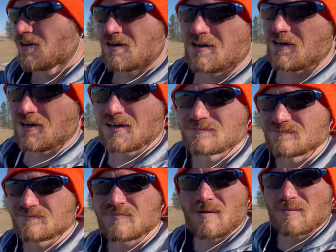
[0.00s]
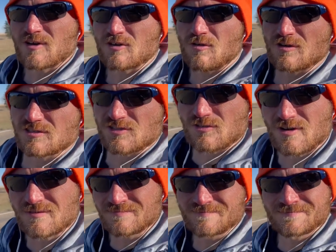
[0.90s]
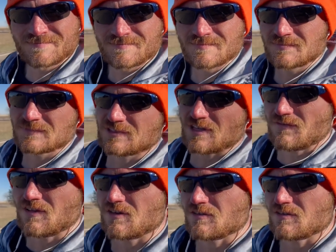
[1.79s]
Probably a corner store, stuff along